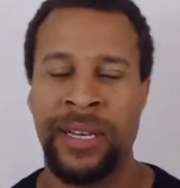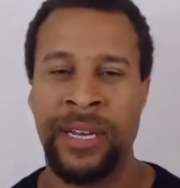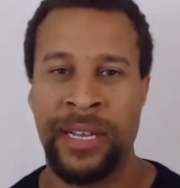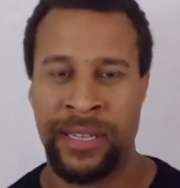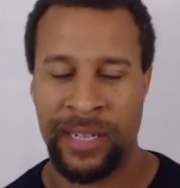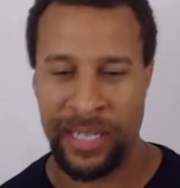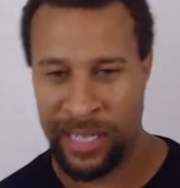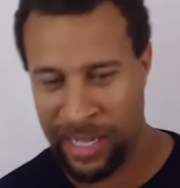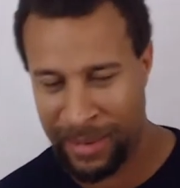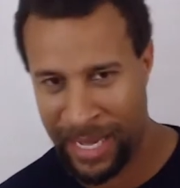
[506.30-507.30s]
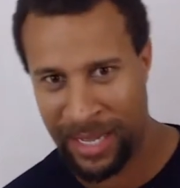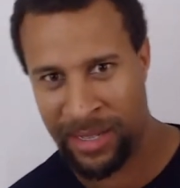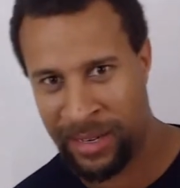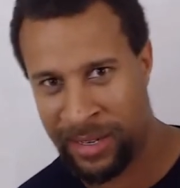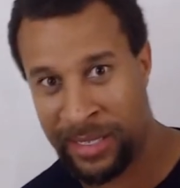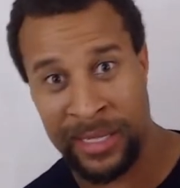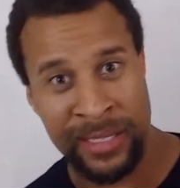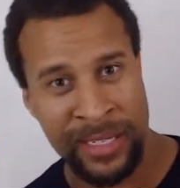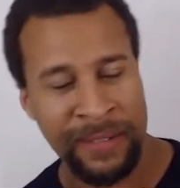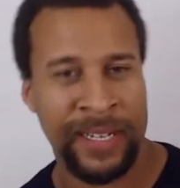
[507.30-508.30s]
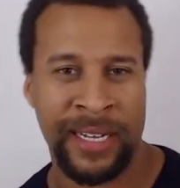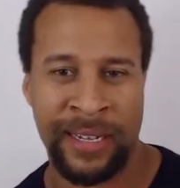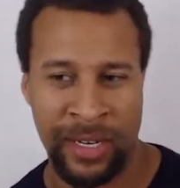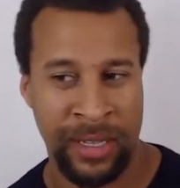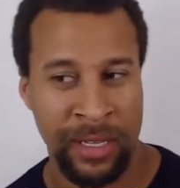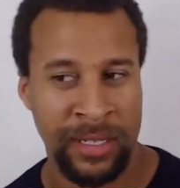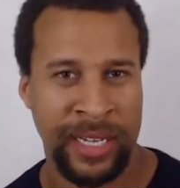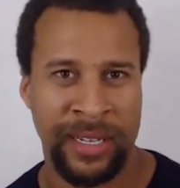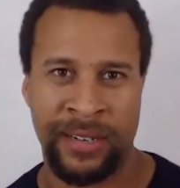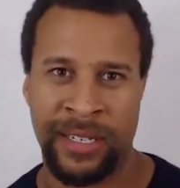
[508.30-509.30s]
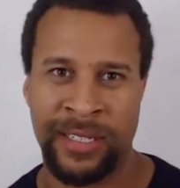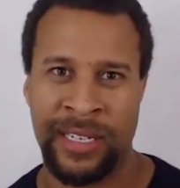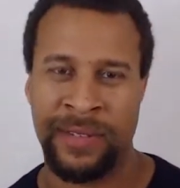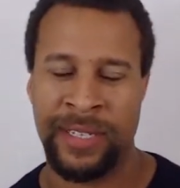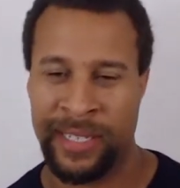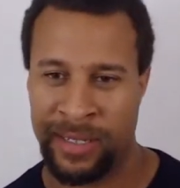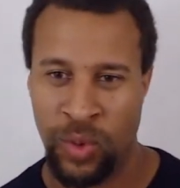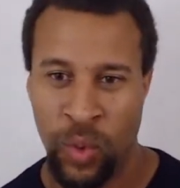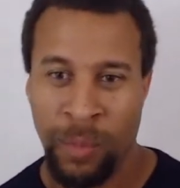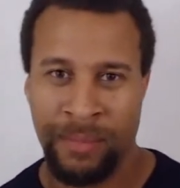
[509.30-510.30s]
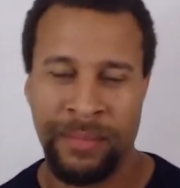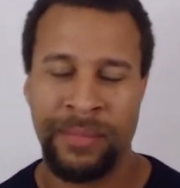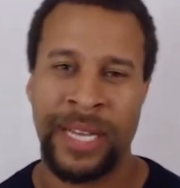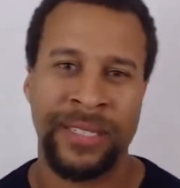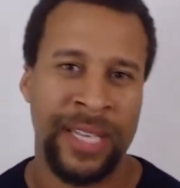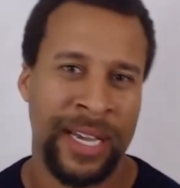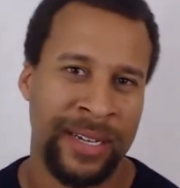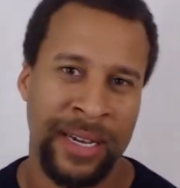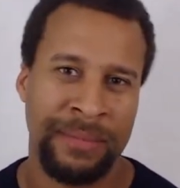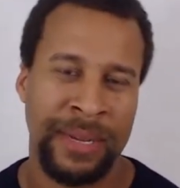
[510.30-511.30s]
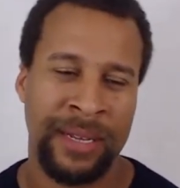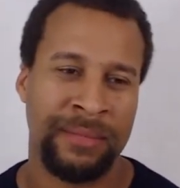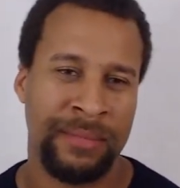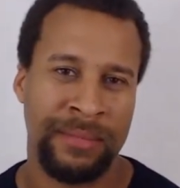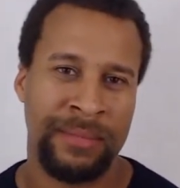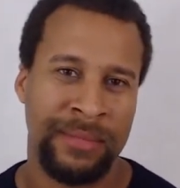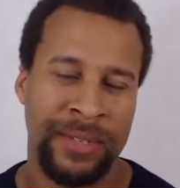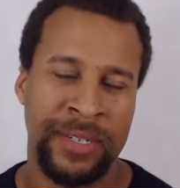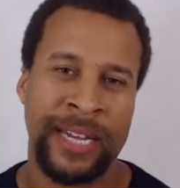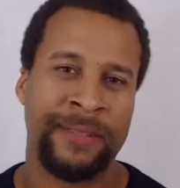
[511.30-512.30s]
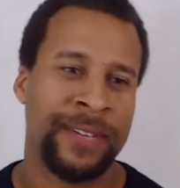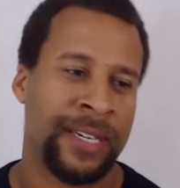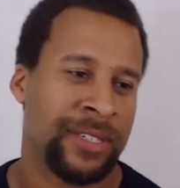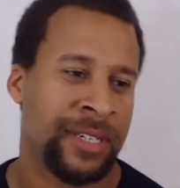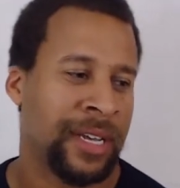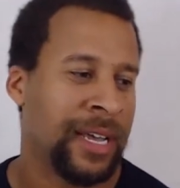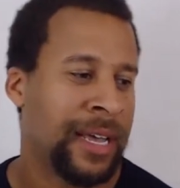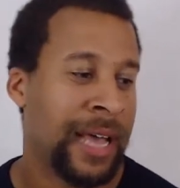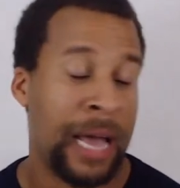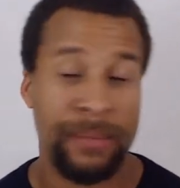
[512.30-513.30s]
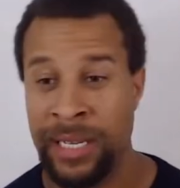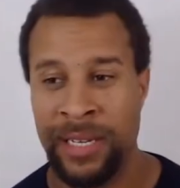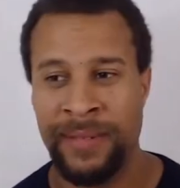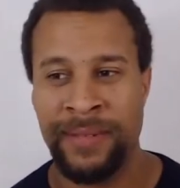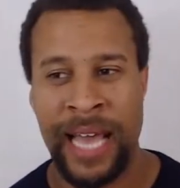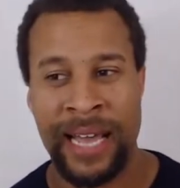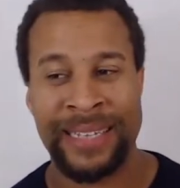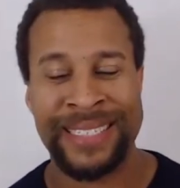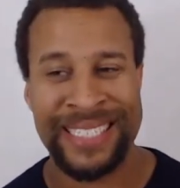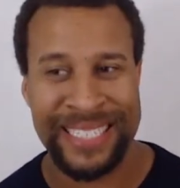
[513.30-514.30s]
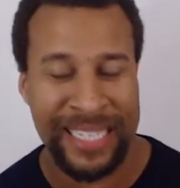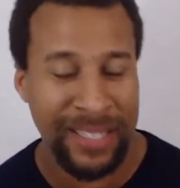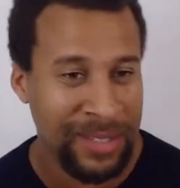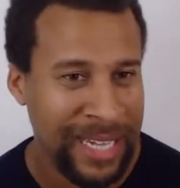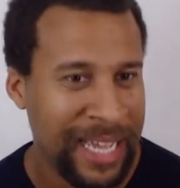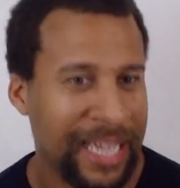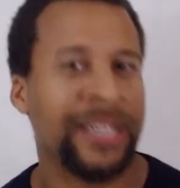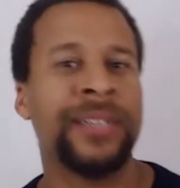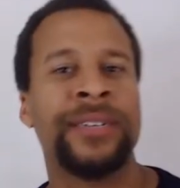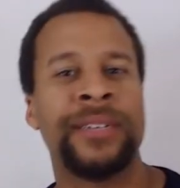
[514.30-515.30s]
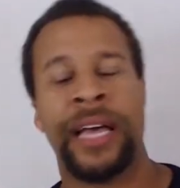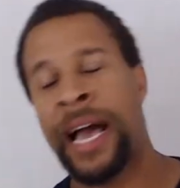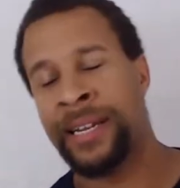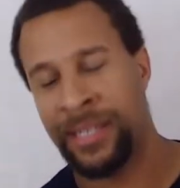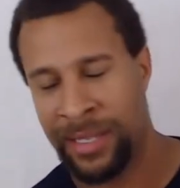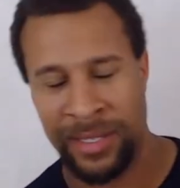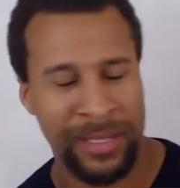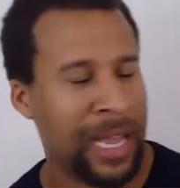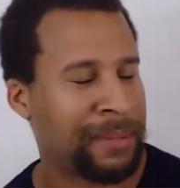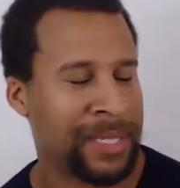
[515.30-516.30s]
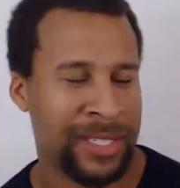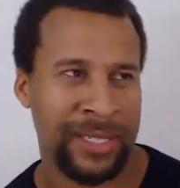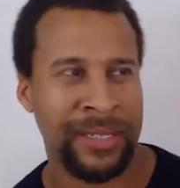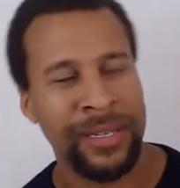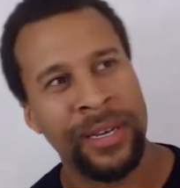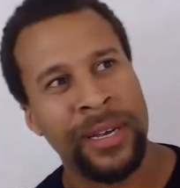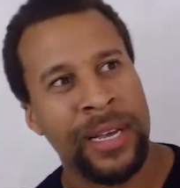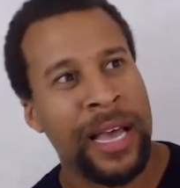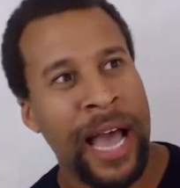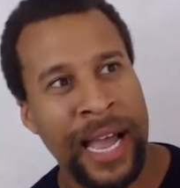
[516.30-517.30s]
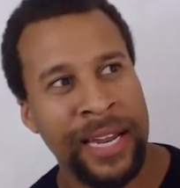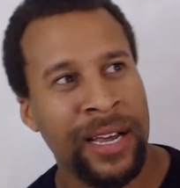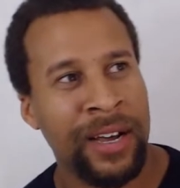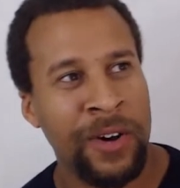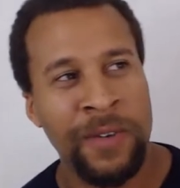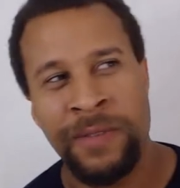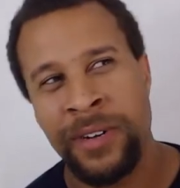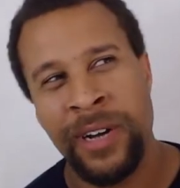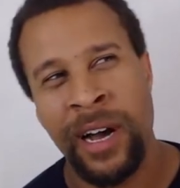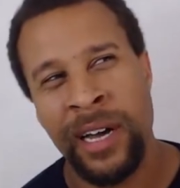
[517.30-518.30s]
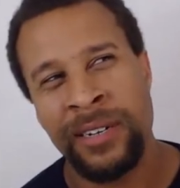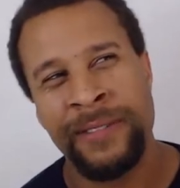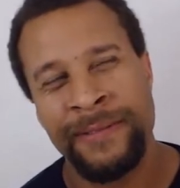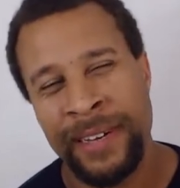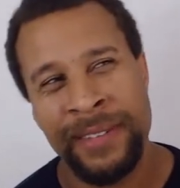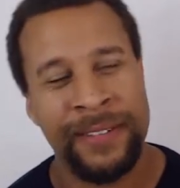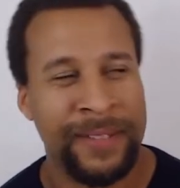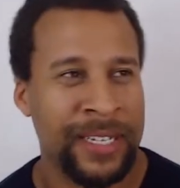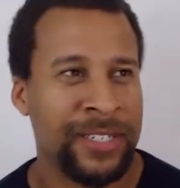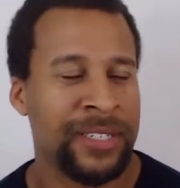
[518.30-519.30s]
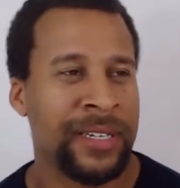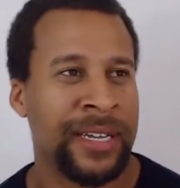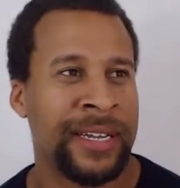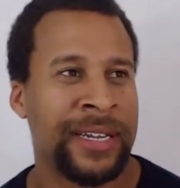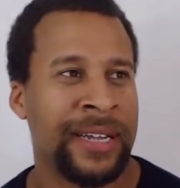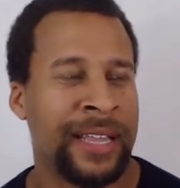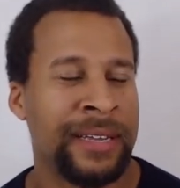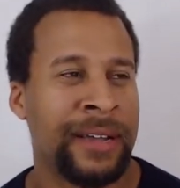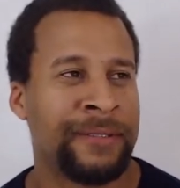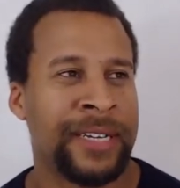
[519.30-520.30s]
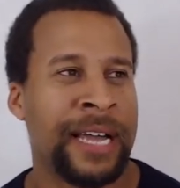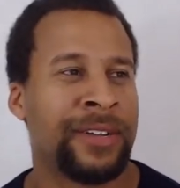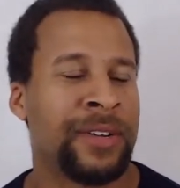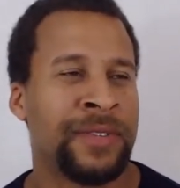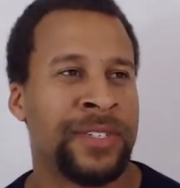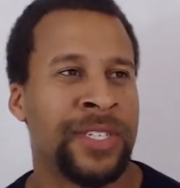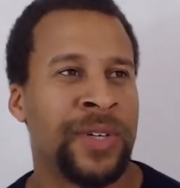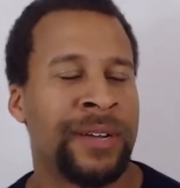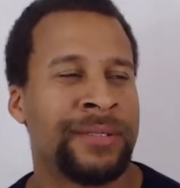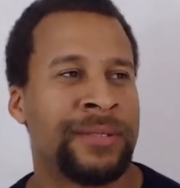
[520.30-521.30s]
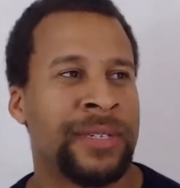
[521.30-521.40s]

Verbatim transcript: They're going to come at it. They're going to sniff it, or it looks like they're going to sniff it, and they suck it up, and you got a fish. I believe that single day I did lose competition. I got over 150 fish, and I think my friend got over 200.